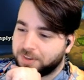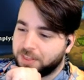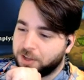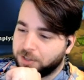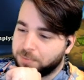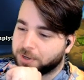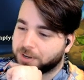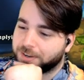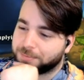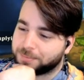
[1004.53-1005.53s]
The only
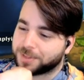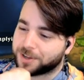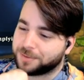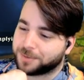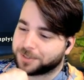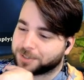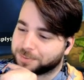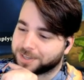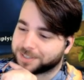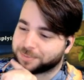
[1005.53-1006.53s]
mod
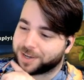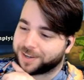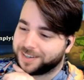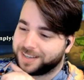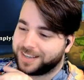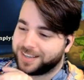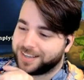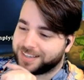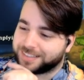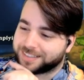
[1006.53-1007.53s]
Tom cares about
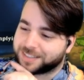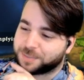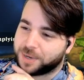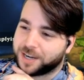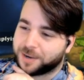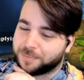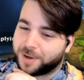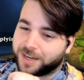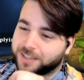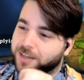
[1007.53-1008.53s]
is the speed up
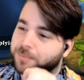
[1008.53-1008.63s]
mining time